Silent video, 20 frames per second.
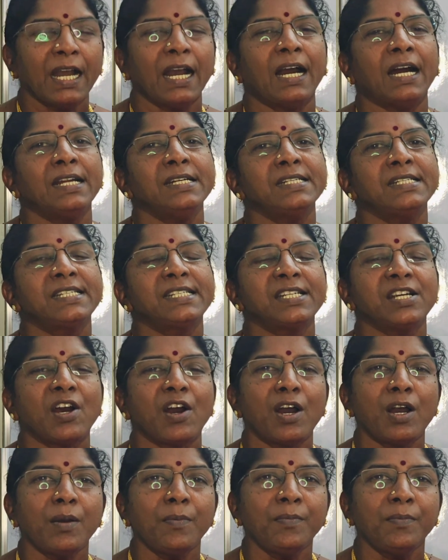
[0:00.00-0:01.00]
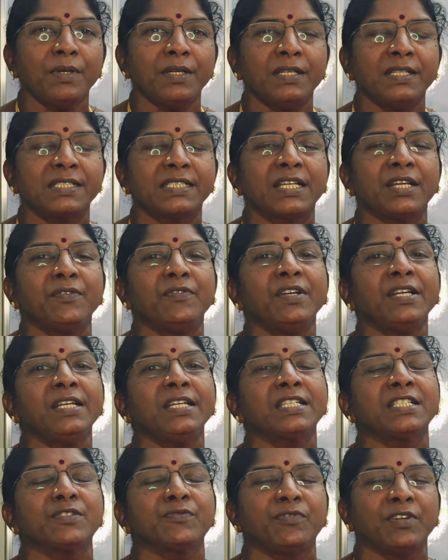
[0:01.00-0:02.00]
and Shyam is giving
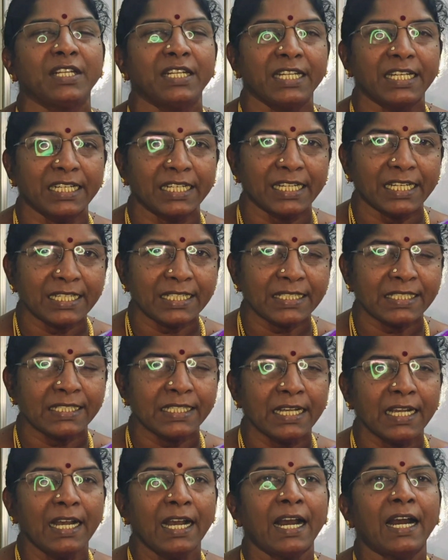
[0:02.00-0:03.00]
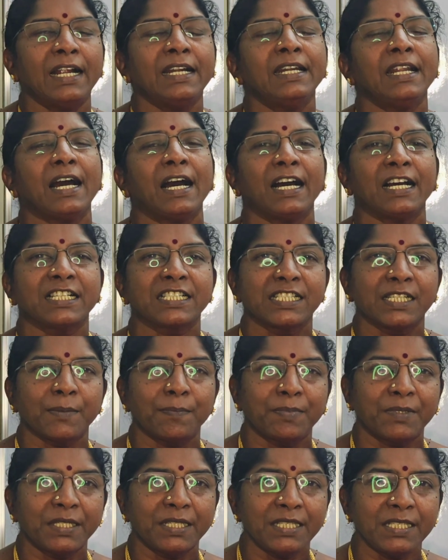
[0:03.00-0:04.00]
his willingness and
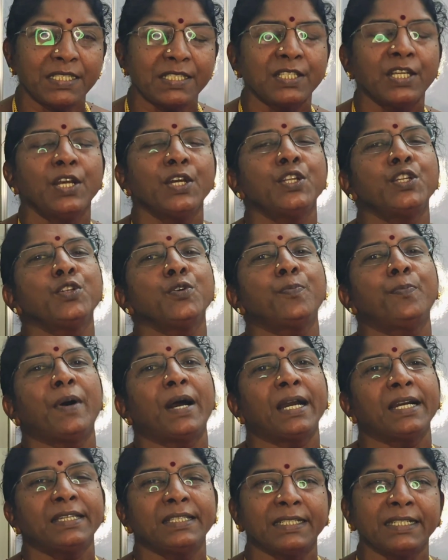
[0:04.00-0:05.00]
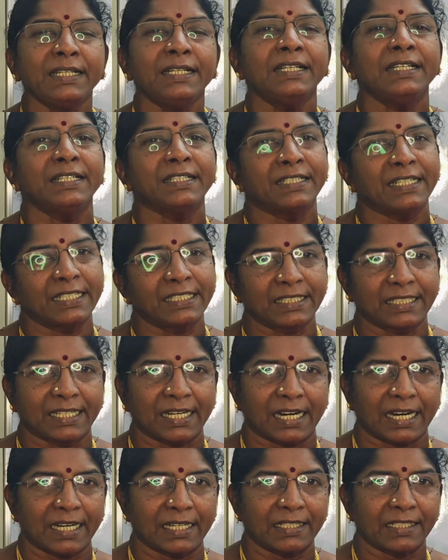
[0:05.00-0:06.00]
acceptance to buy the red
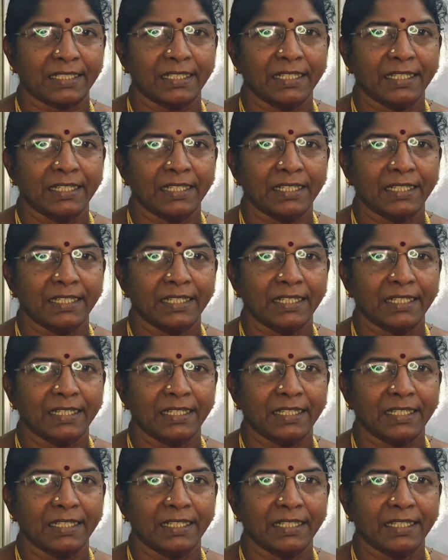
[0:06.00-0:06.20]
car.